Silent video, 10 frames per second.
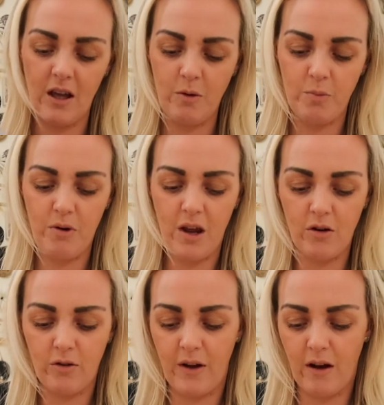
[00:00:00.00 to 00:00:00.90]
it was pretty
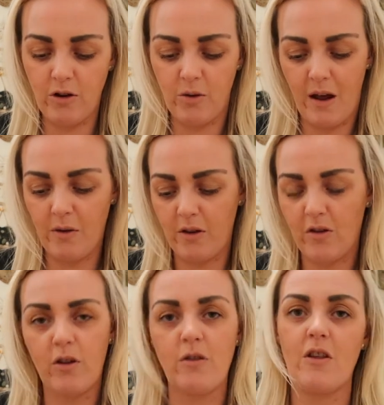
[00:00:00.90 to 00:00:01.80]
good value, and that was
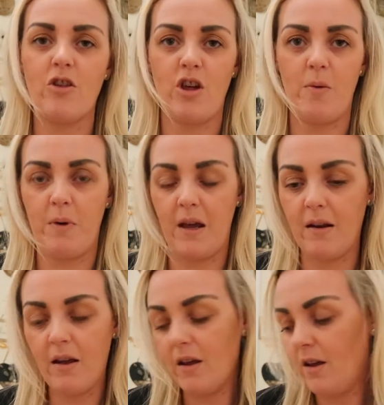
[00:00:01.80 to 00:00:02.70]
including shipping.
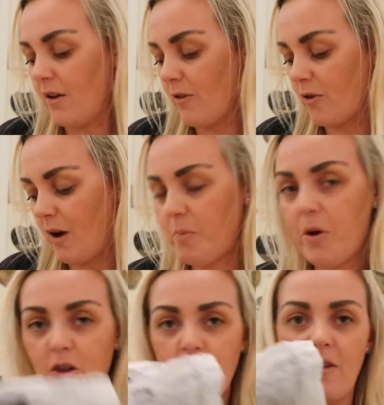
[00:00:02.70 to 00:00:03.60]
So I
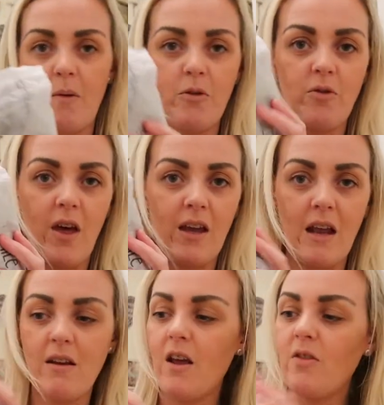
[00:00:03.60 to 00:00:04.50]
purchased them. So
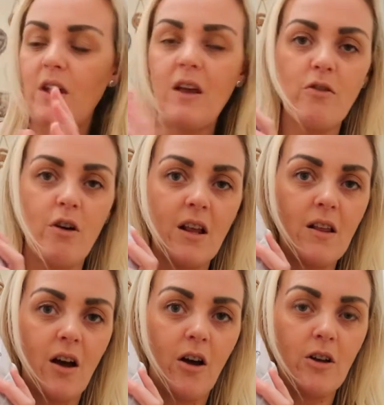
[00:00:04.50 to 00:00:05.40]
again, these are
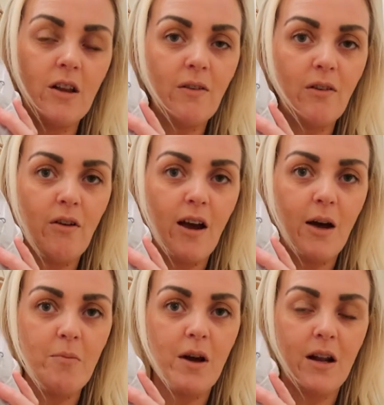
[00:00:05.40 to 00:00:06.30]
on
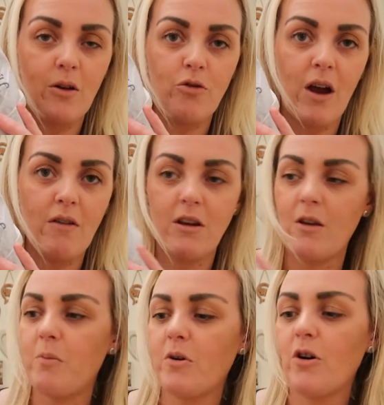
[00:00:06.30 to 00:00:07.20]
Instagram, and I'll try and link
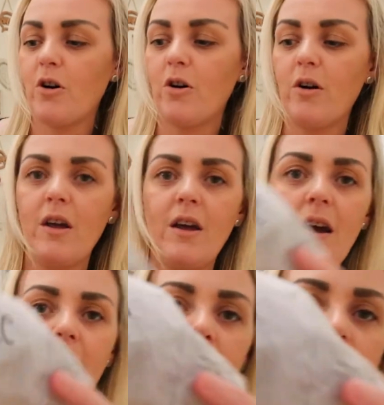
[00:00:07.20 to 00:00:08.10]
them below, and